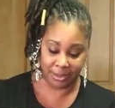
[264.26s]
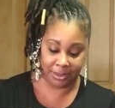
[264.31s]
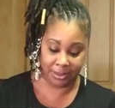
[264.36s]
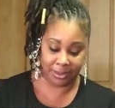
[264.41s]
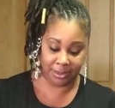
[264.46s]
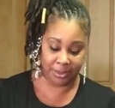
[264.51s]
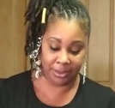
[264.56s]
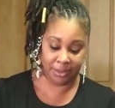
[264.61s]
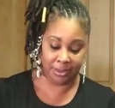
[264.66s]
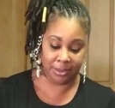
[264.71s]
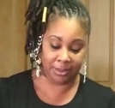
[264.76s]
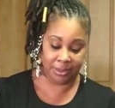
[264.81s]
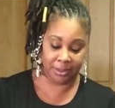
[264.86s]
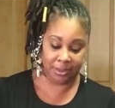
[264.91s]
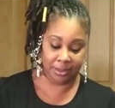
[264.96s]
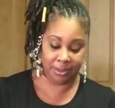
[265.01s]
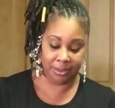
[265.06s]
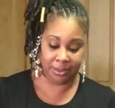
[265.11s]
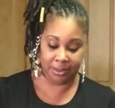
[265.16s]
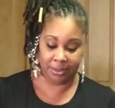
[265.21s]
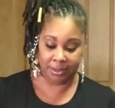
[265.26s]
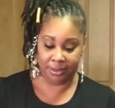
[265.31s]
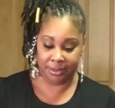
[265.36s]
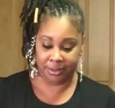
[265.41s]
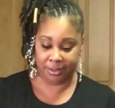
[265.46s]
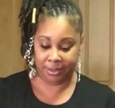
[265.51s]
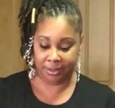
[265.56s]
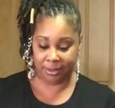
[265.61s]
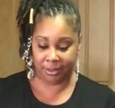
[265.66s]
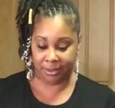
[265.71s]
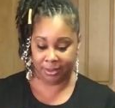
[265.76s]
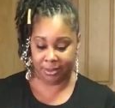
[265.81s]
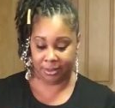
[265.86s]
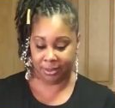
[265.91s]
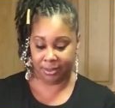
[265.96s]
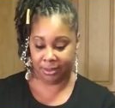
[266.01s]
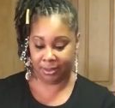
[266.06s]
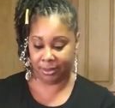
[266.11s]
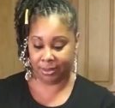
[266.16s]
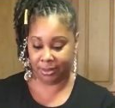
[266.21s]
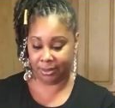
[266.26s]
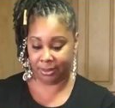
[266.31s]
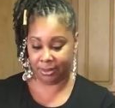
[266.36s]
No one is speaking in this clip.